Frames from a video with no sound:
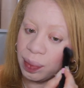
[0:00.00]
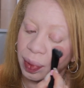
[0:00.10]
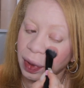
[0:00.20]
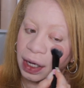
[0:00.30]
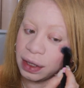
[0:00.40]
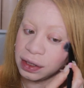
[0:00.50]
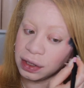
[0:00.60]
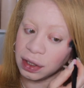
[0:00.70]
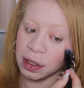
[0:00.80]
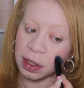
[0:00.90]

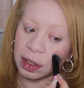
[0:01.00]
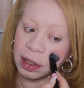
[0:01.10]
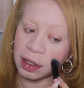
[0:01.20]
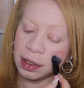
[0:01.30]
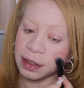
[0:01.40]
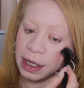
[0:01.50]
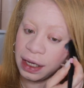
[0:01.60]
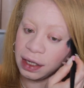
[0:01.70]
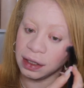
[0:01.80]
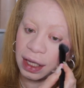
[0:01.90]
bronzer
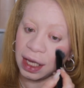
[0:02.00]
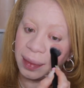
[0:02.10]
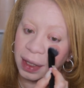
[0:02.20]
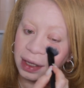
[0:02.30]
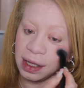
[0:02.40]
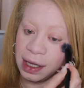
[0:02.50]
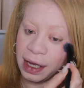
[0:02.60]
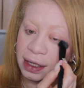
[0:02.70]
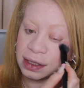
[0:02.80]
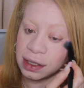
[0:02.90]
that came in the
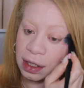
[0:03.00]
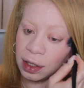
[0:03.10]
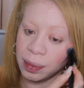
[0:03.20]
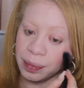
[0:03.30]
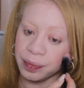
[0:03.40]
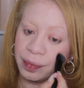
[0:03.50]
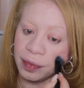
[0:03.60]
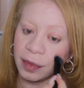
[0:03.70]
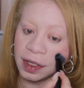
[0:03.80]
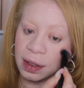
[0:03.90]
last,
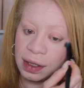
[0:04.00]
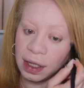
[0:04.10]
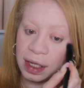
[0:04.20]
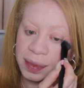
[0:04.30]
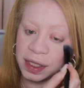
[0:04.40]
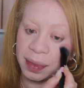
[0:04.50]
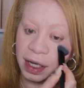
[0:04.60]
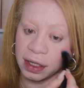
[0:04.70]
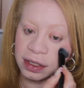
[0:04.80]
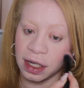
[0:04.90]
the Ipsy
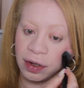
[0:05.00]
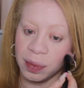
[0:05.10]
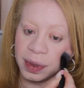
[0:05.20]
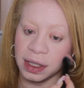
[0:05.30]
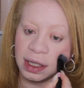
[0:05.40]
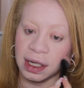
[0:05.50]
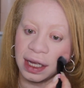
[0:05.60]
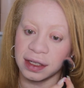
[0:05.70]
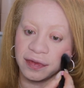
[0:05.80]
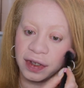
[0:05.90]
package I opened in the
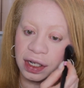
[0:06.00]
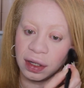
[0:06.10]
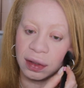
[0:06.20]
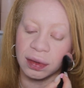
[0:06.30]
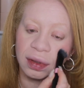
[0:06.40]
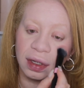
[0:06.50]
last video.